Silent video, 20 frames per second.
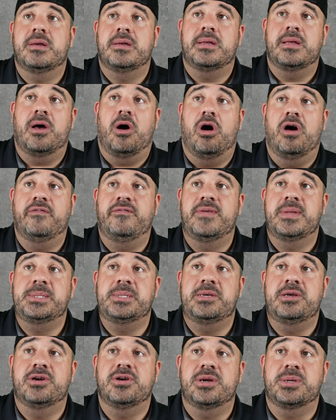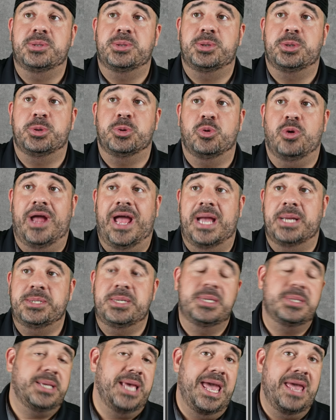Offense here is trash.
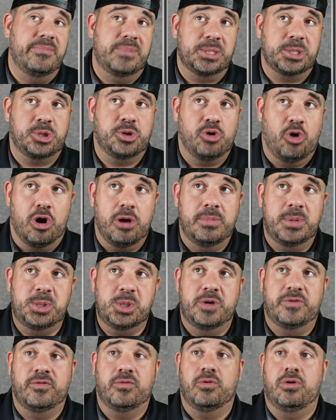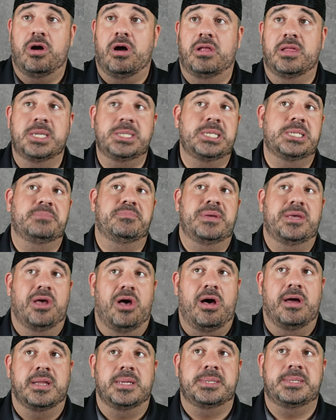This game is garbage overall. Let's just be
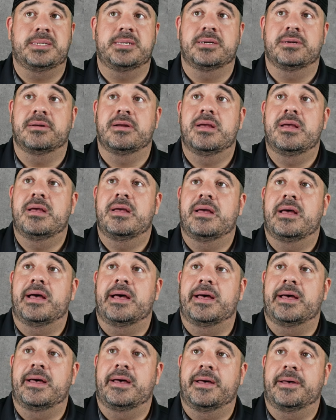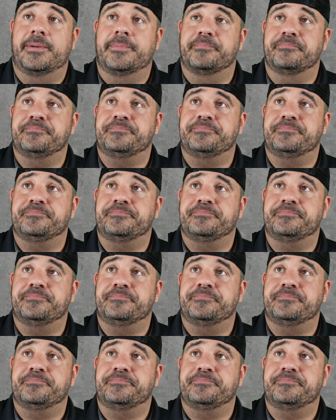honest here. I